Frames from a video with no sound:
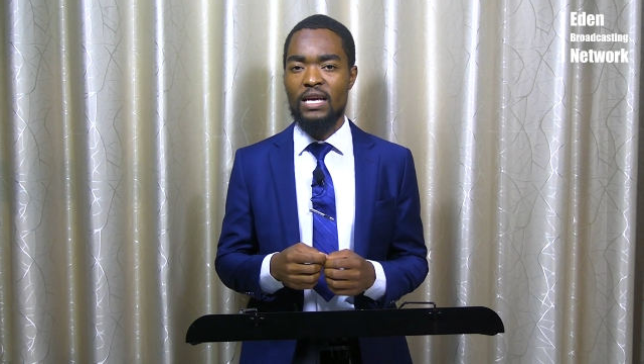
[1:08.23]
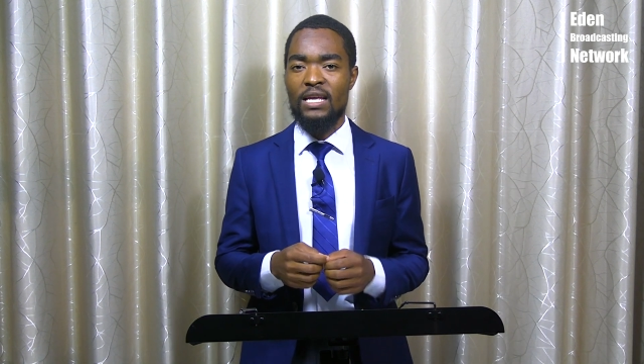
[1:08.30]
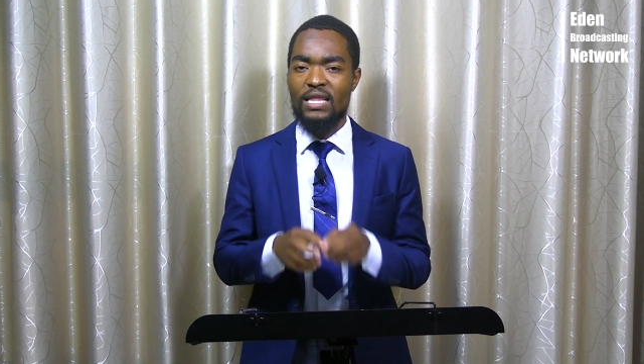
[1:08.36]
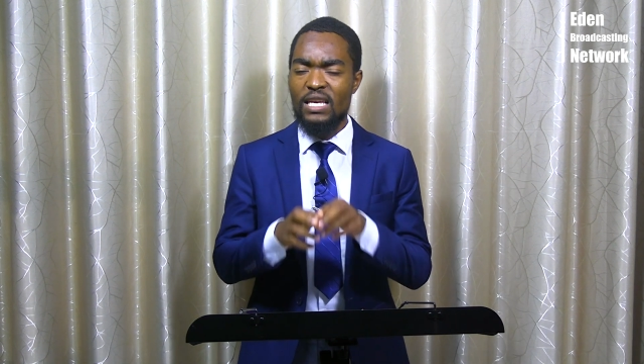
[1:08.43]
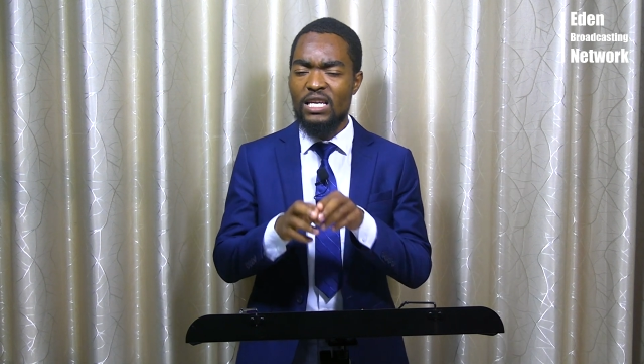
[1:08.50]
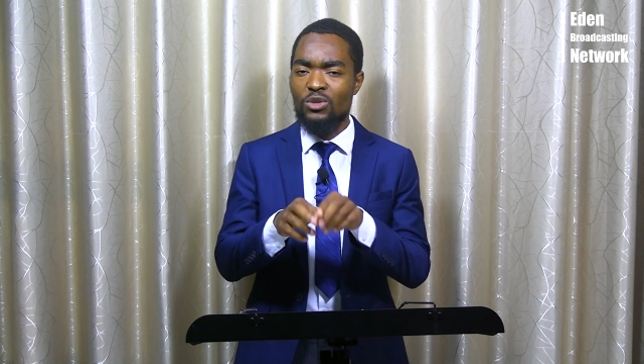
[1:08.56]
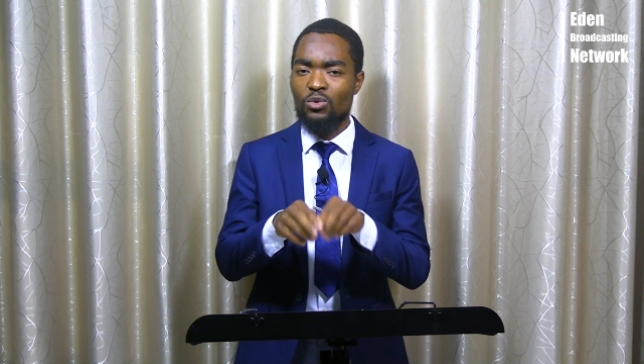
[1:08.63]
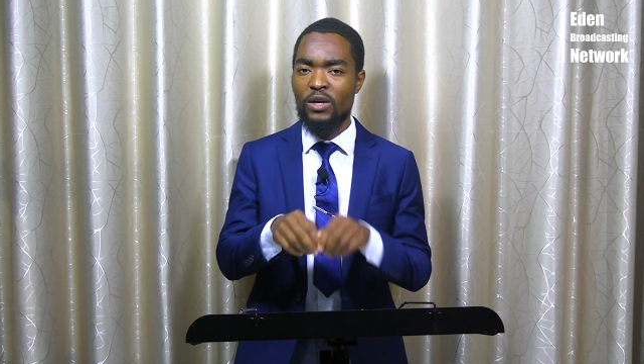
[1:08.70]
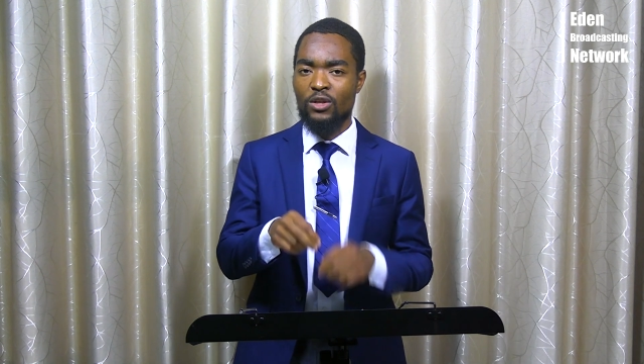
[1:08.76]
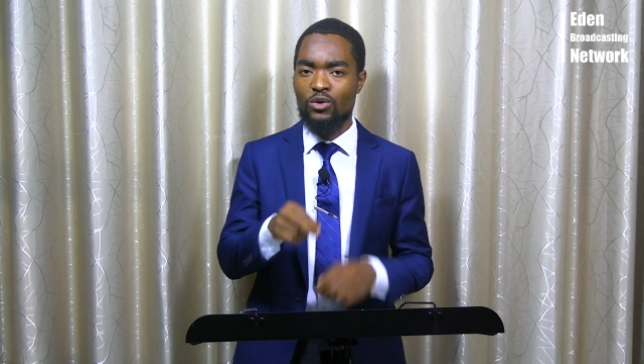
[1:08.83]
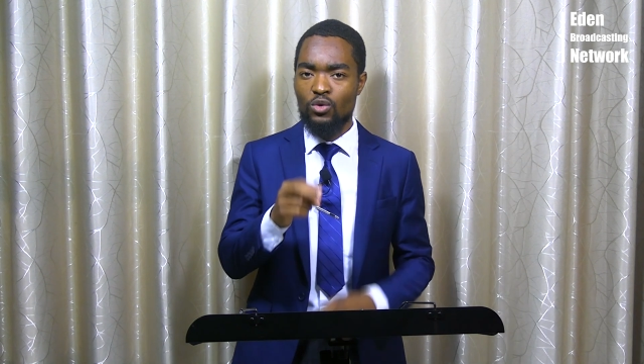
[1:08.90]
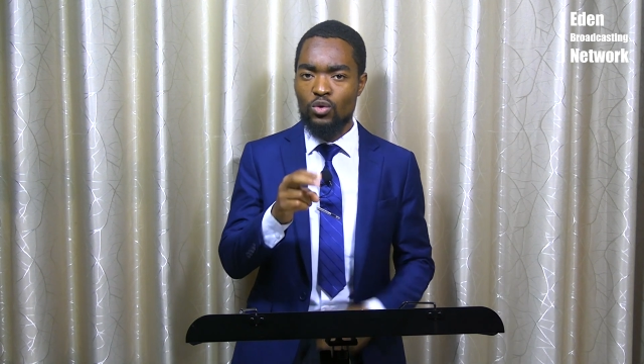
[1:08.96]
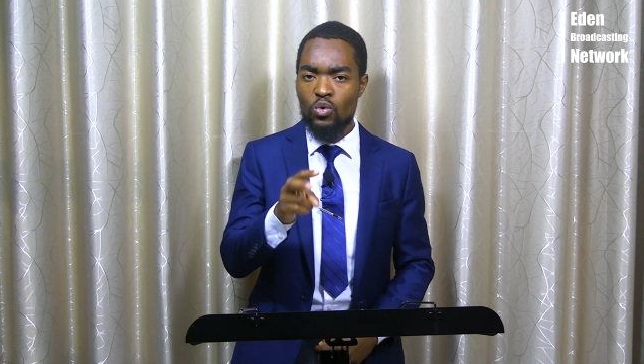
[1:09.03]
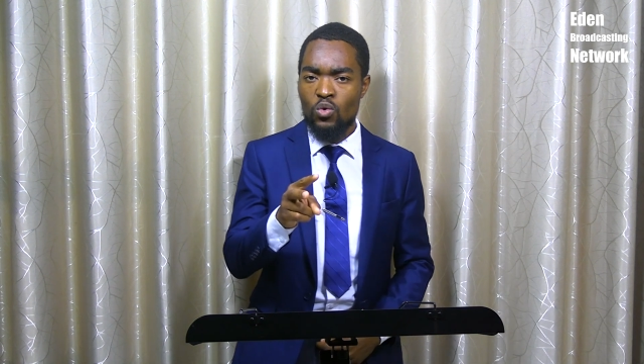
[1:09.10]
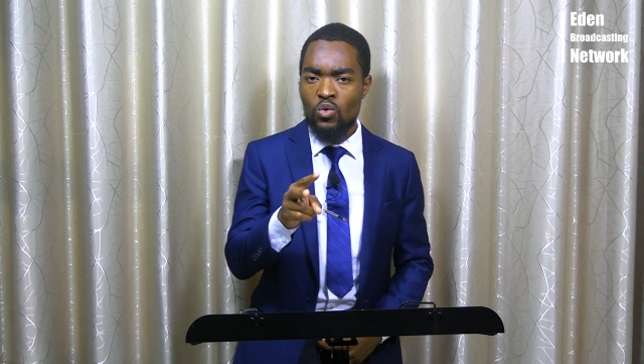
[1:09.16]
These were
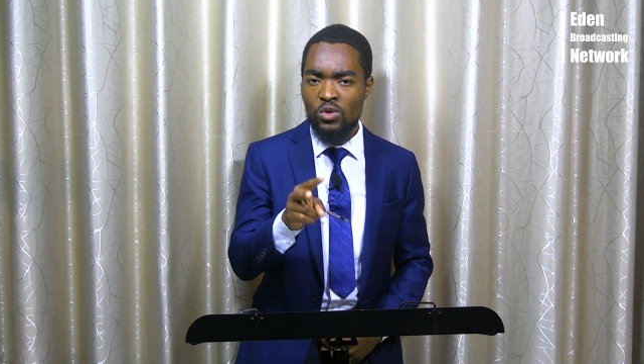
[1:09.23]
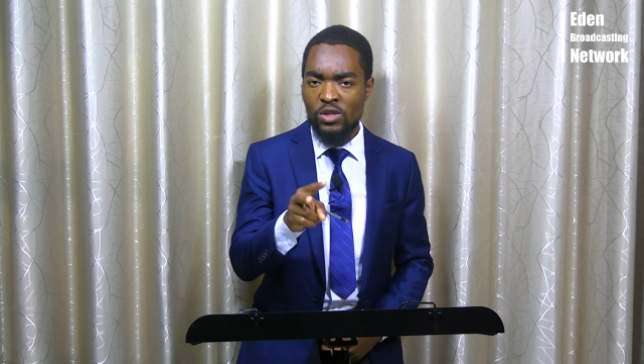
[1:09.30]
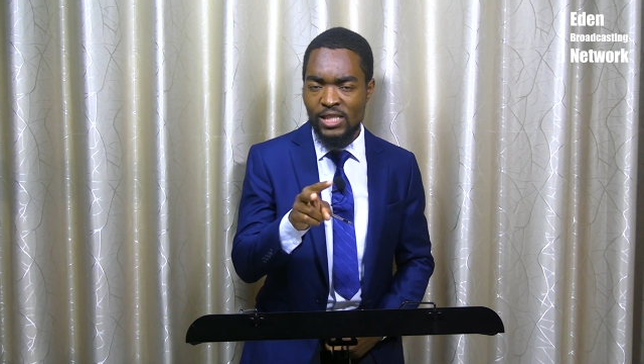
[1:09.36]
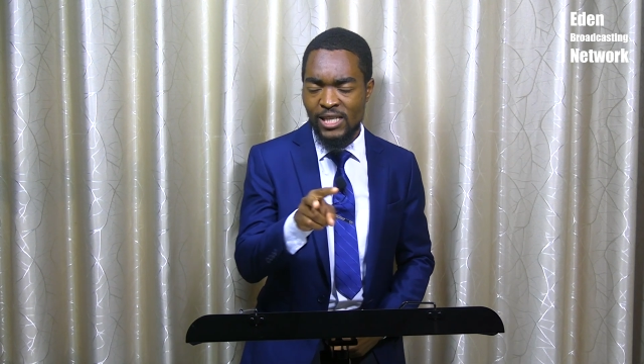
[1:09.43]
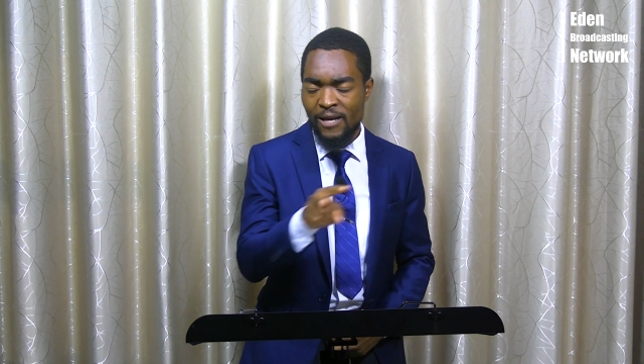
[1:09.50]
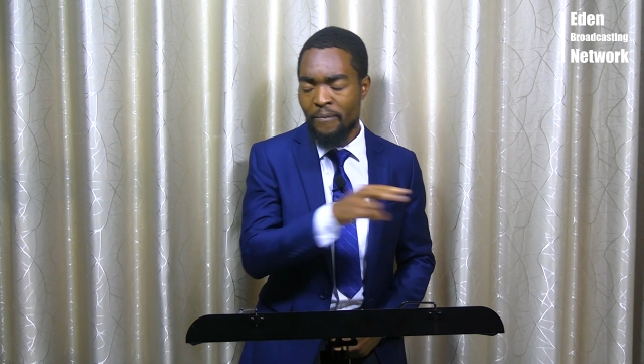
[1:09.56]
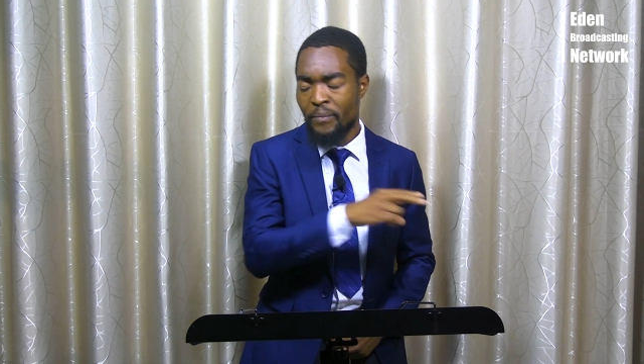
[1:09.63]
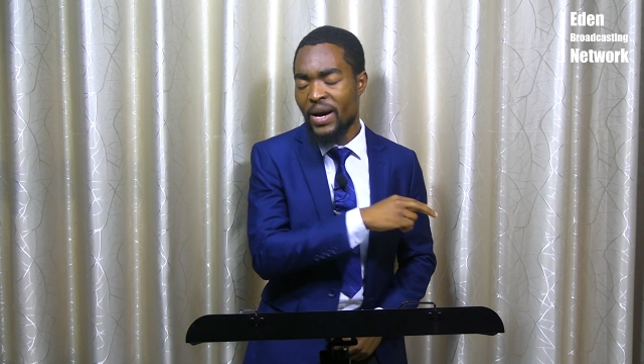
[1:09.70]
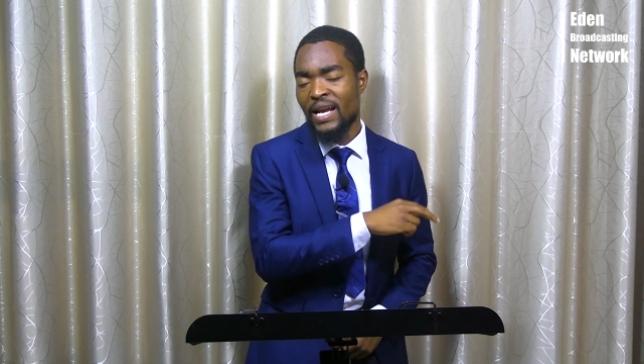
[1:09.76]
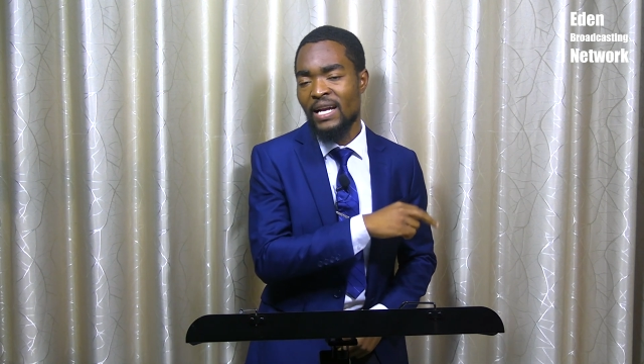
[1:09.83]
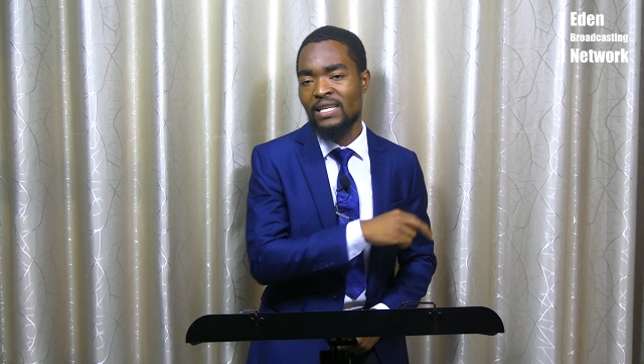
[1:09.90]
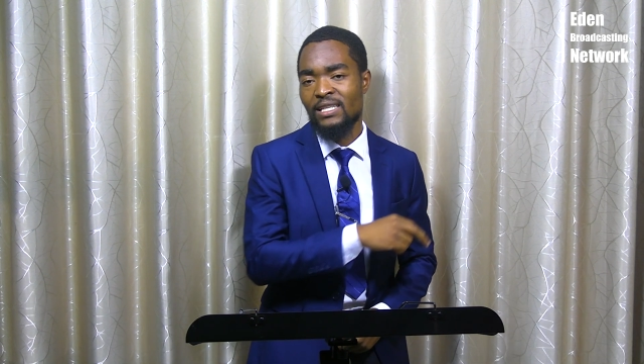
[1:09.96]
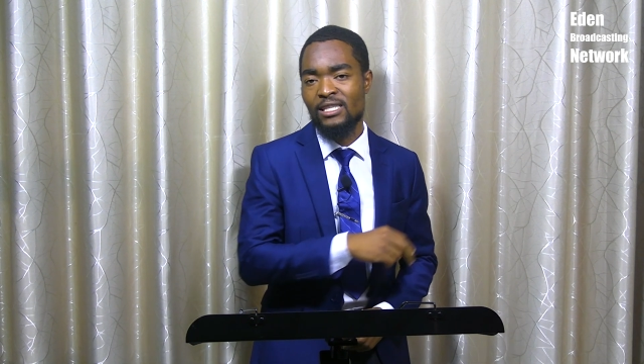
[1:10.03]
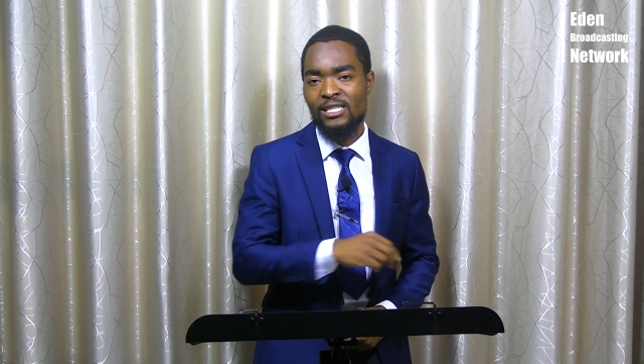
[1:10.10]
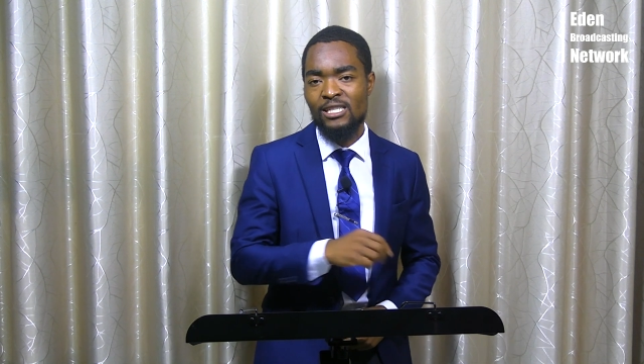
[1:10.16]
two separate
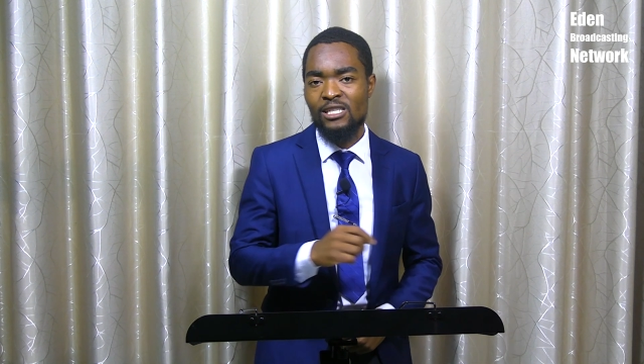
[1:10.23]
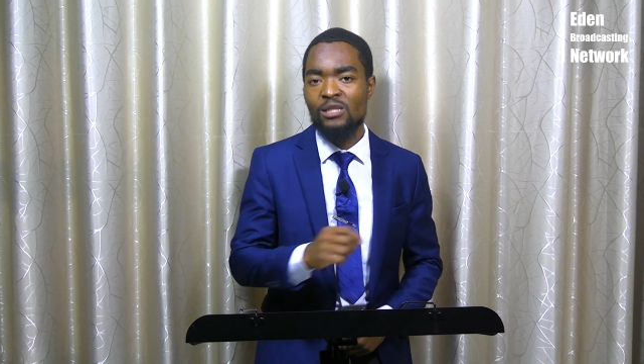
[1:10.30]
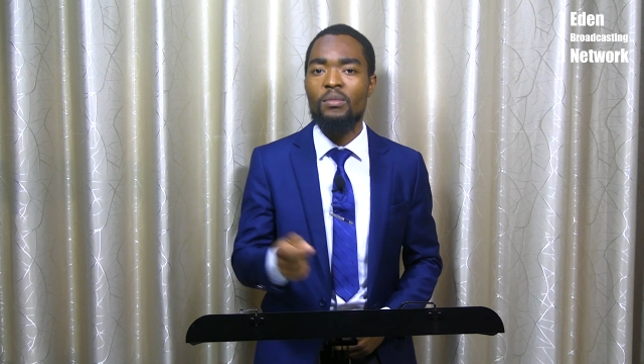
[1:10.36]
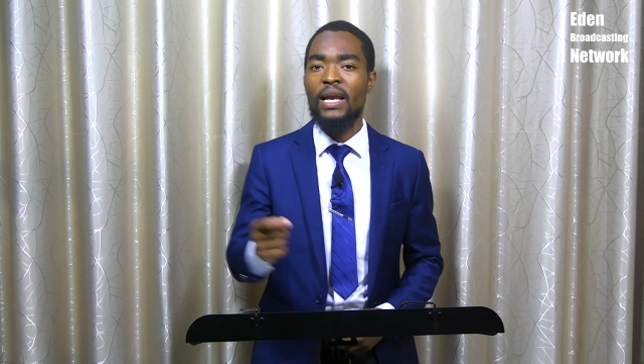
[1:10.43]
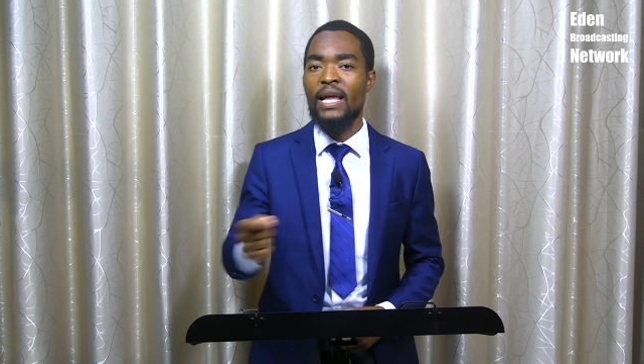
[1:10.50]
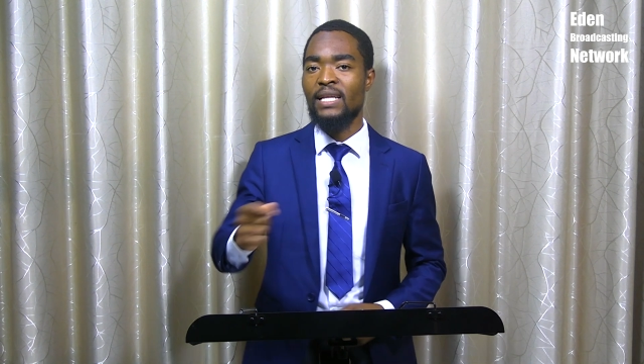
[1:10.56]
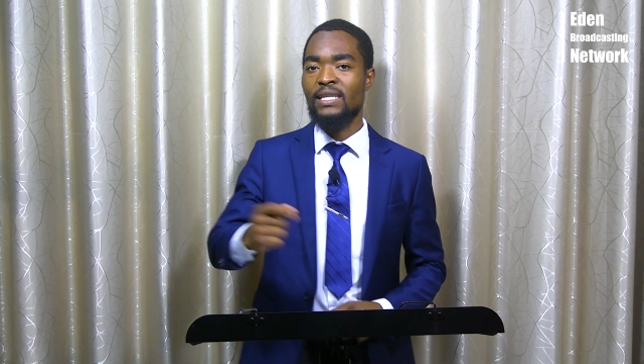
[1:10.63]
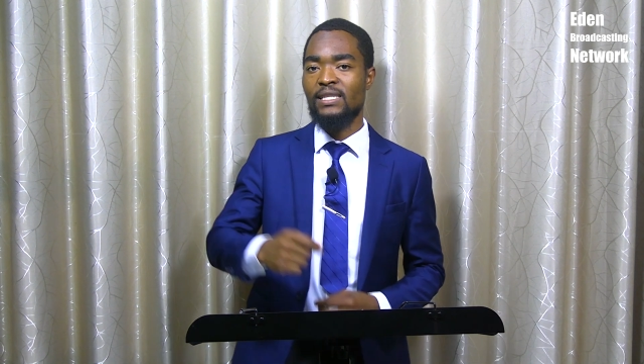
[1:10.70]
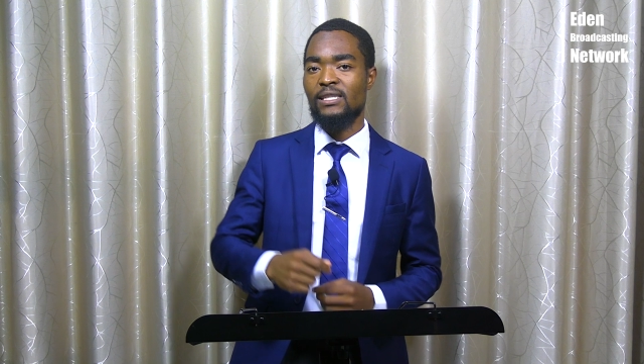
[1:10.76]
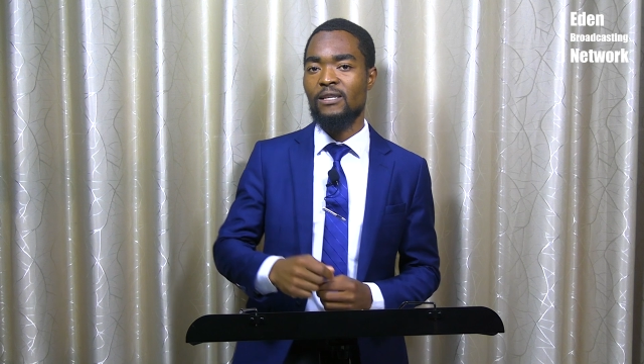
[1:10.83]
streamlets.